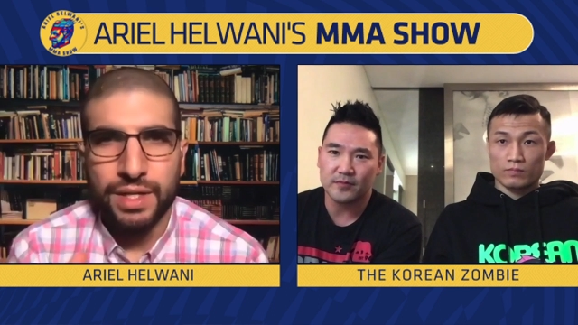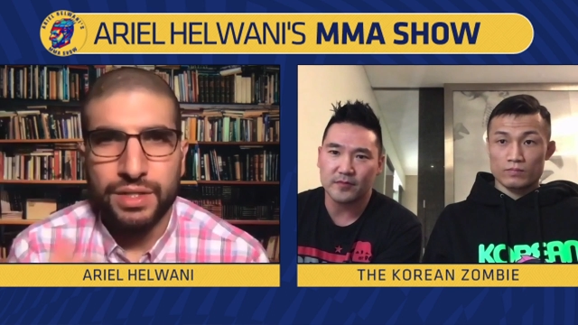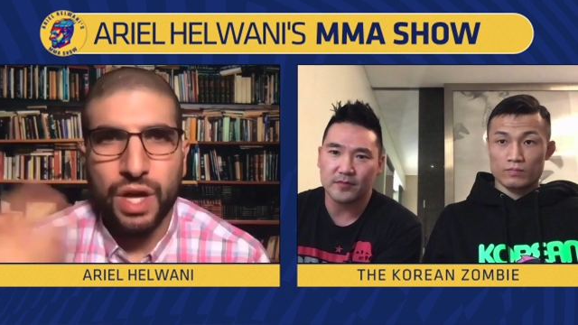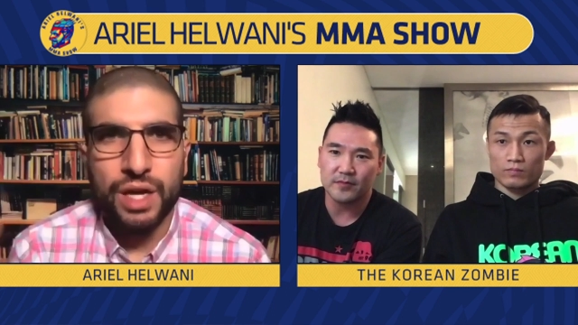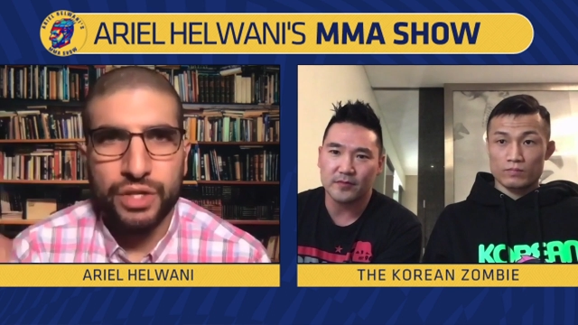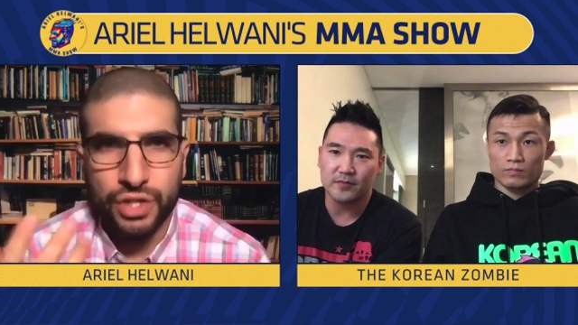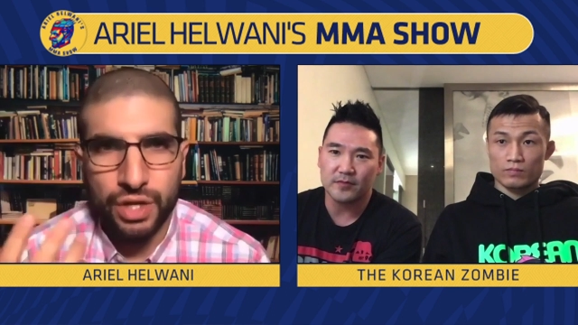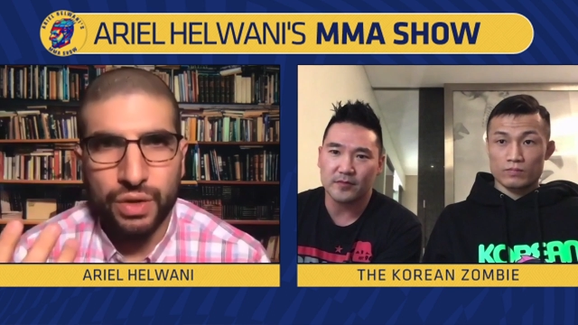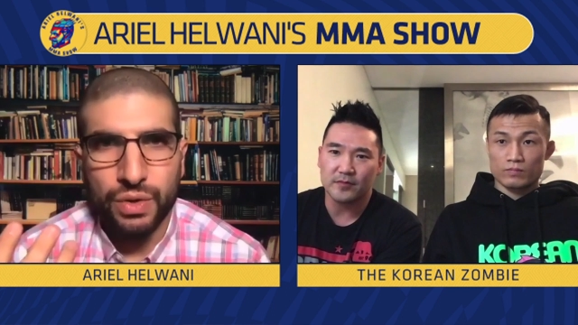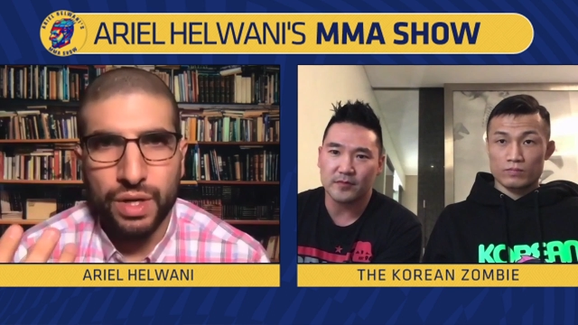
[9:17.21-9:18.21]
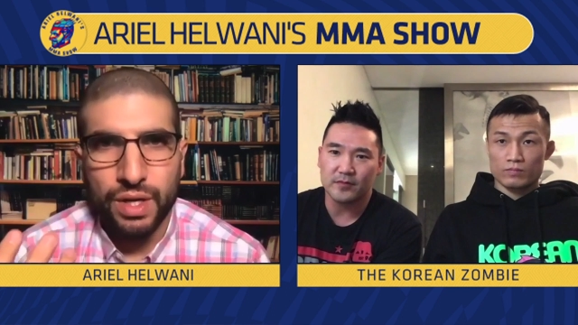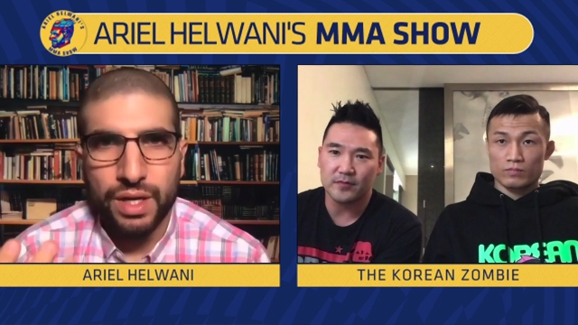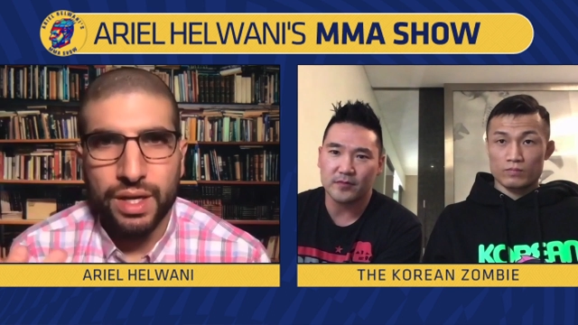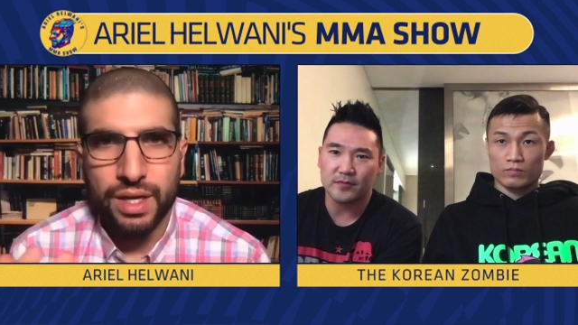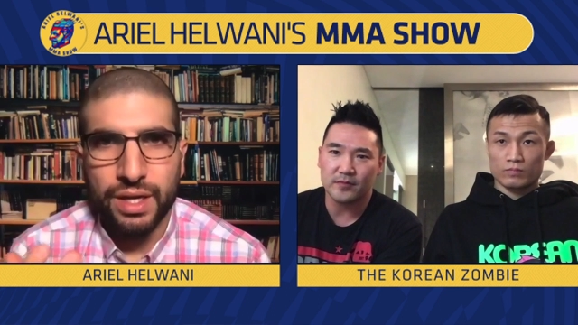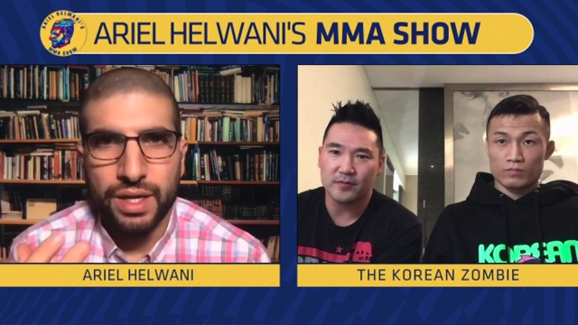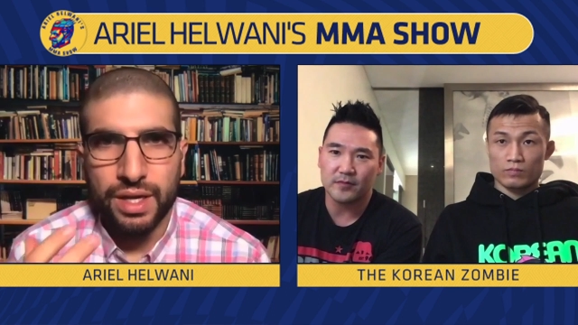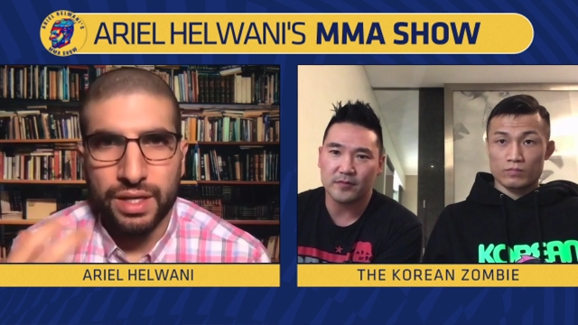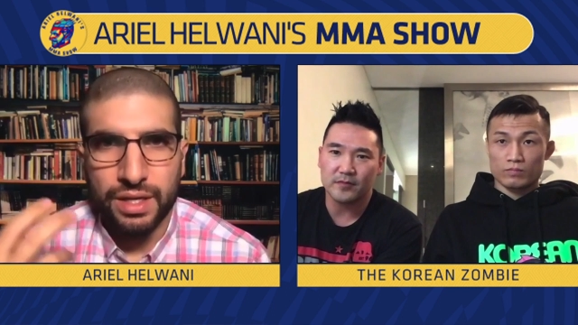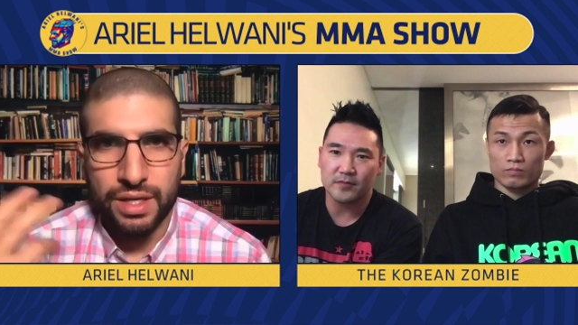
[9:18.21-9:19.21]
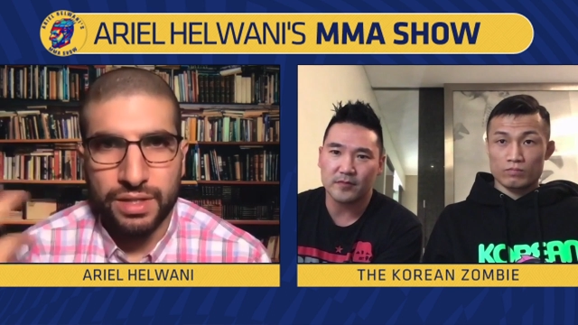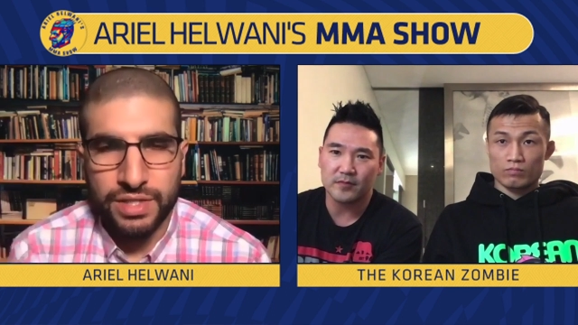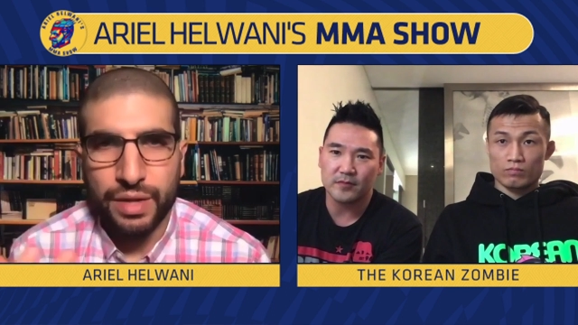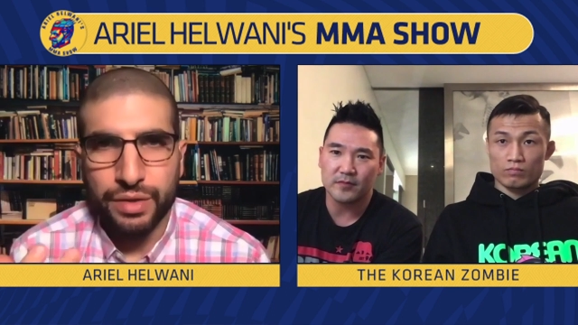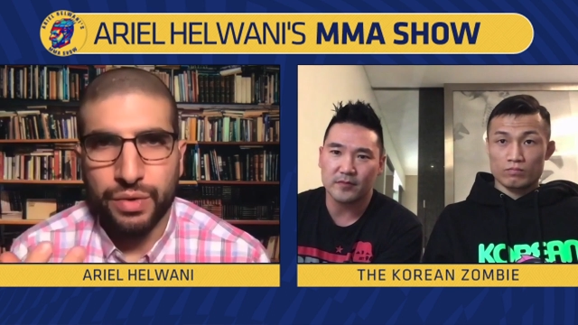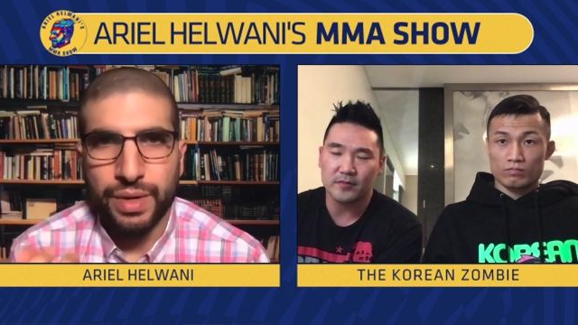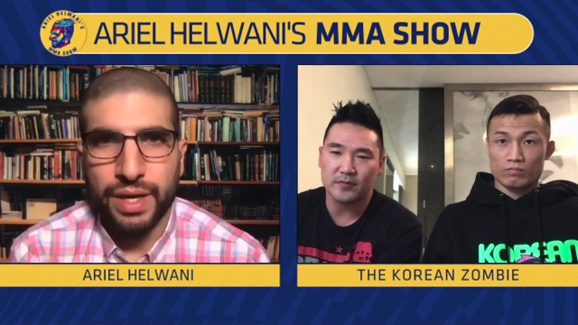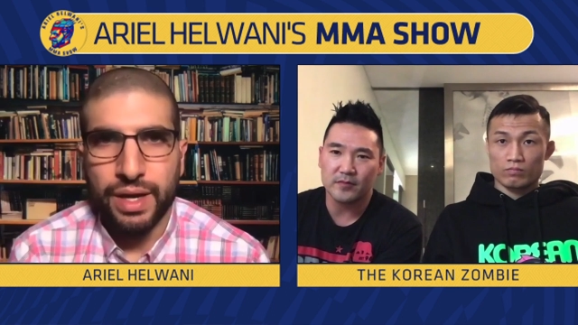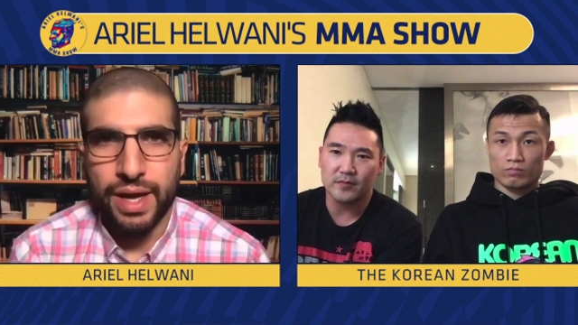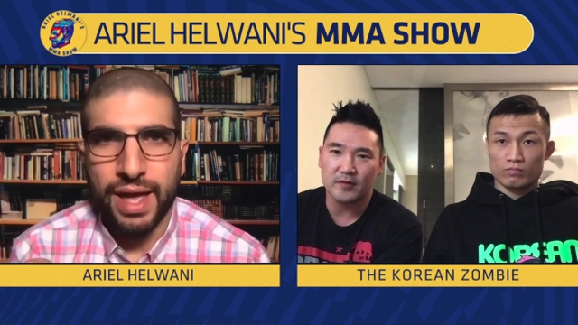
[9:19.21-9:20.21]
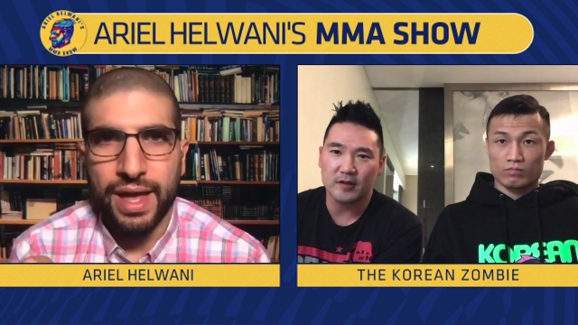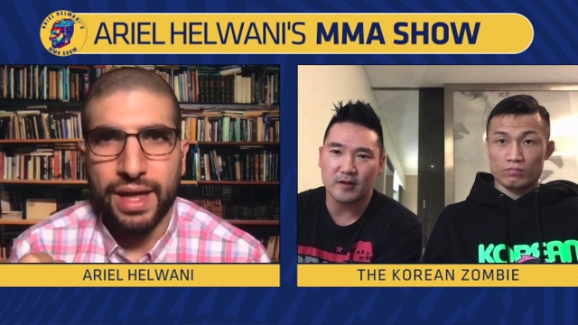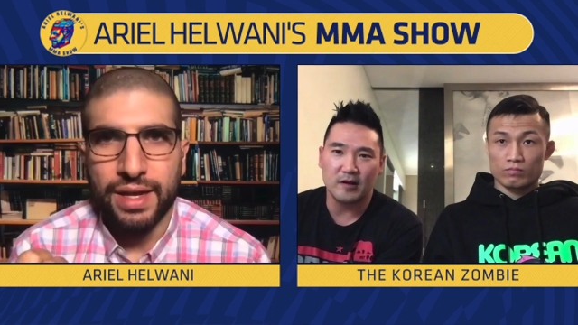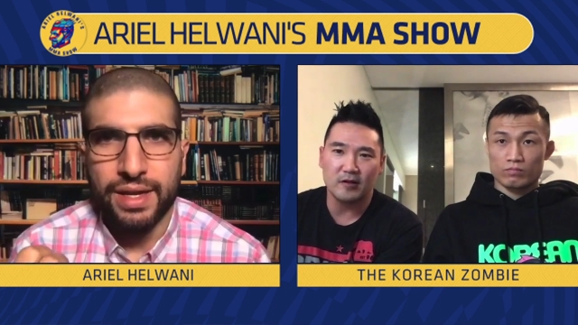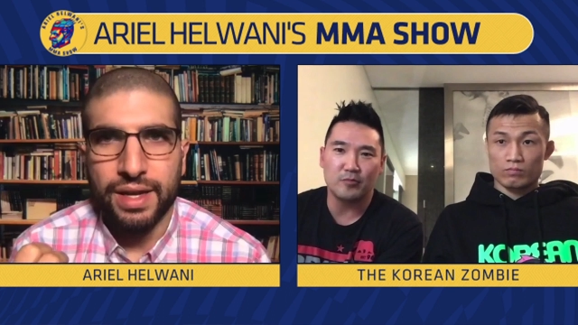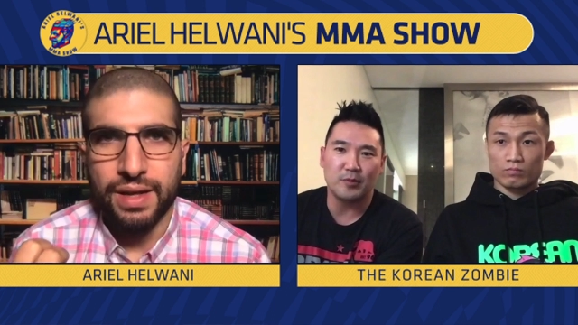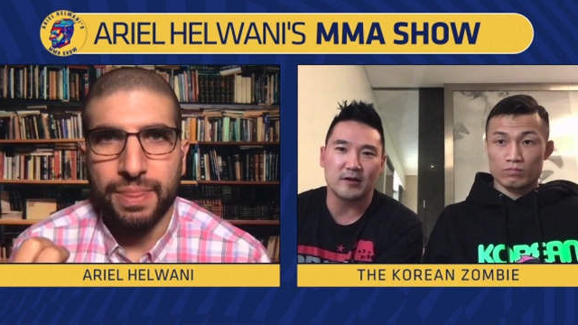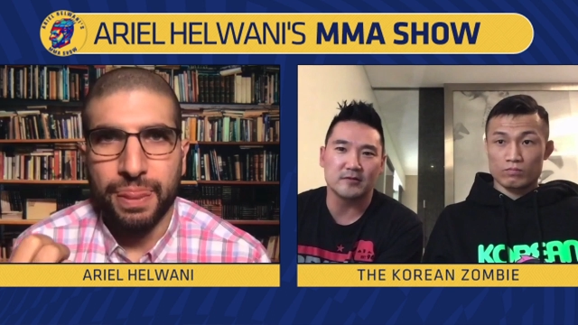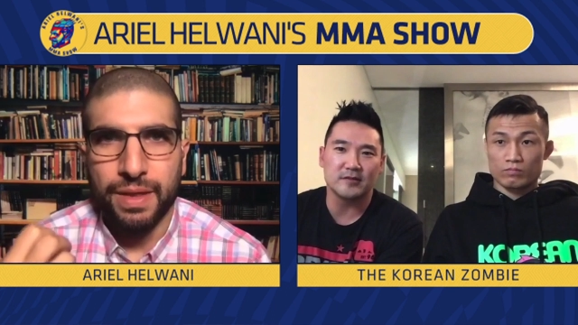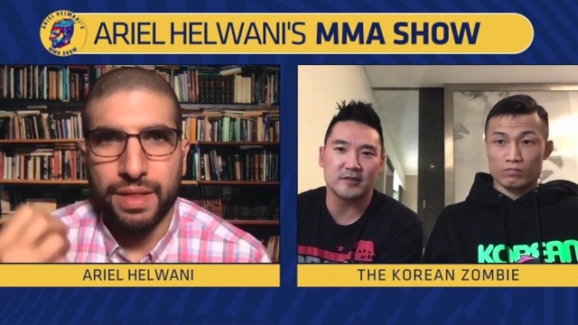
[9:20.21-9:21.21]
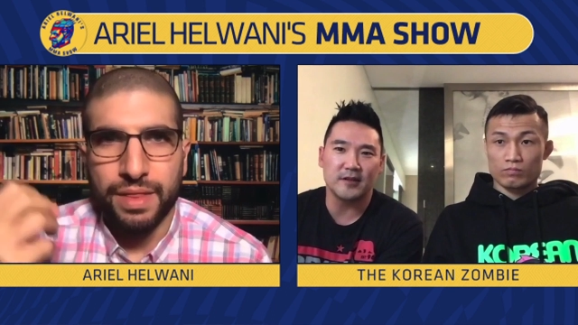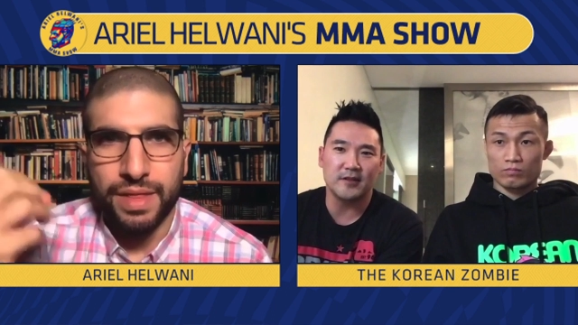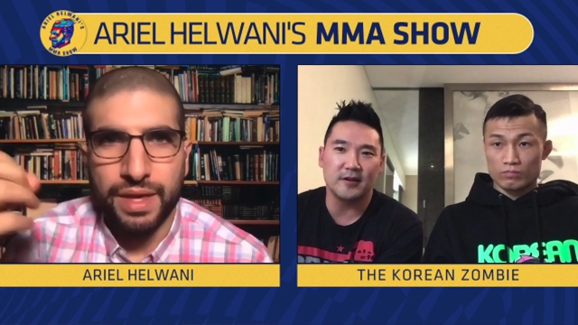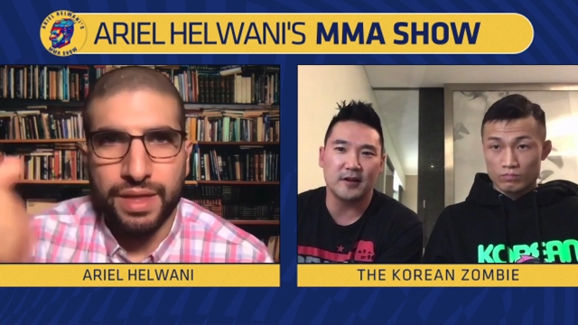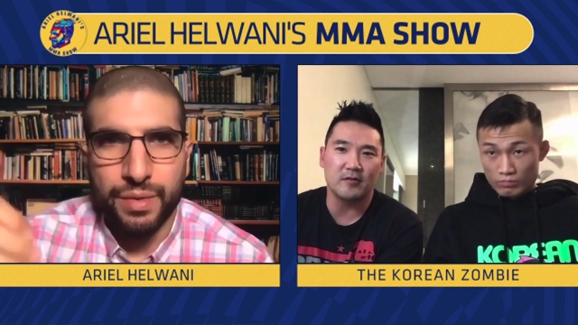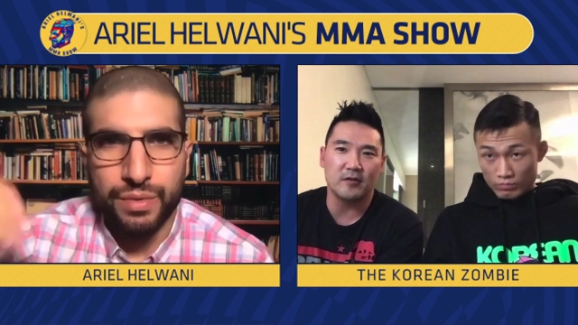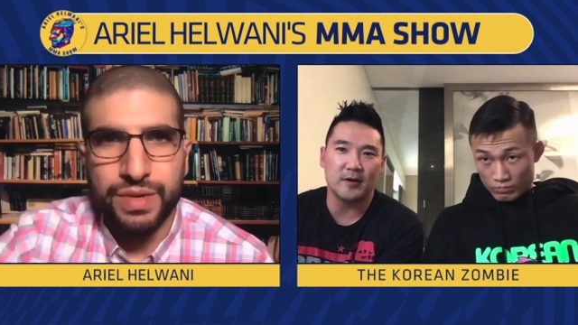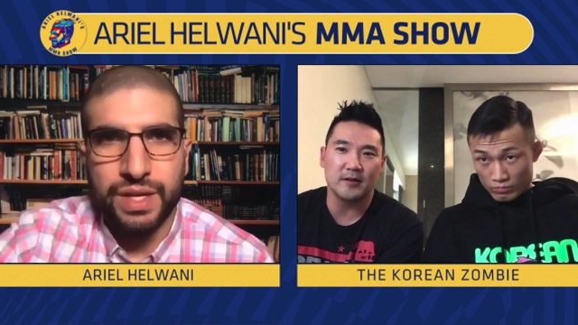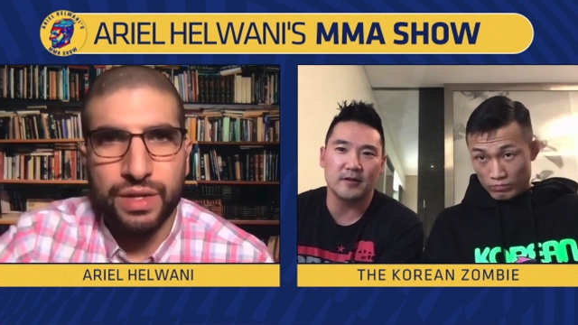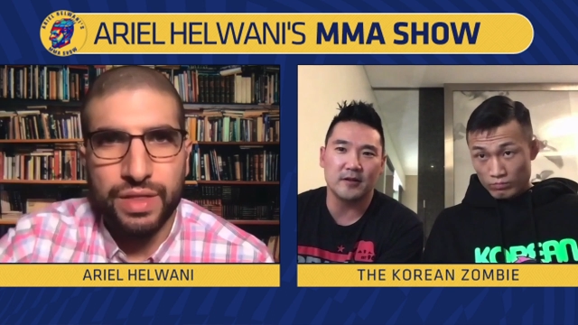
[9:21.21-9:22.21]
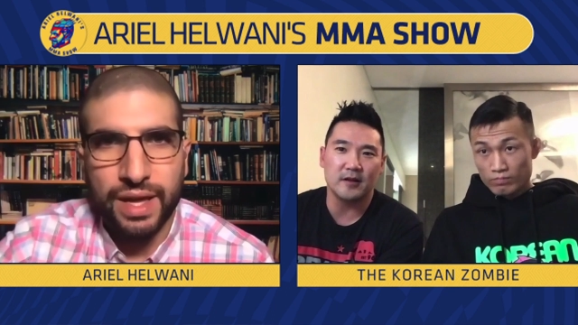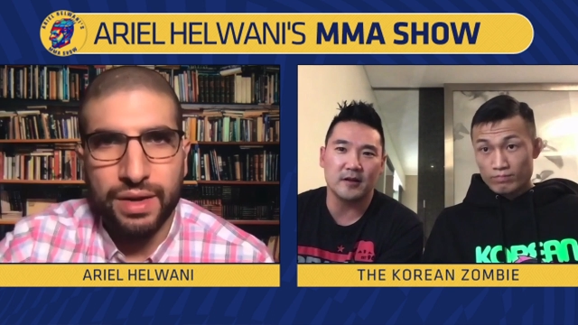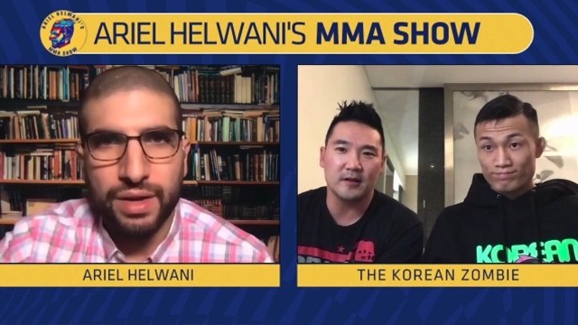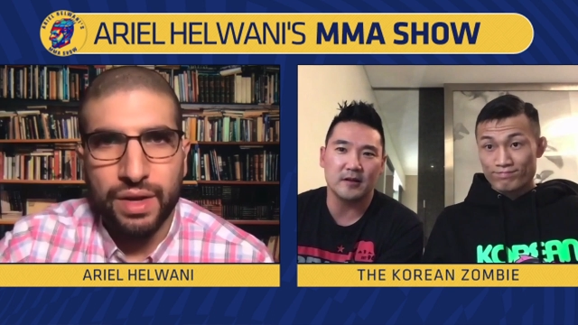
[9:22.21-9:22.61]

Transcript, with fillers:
Speaker 1: talk show in, in, in South Korea, and uh, they they revealed that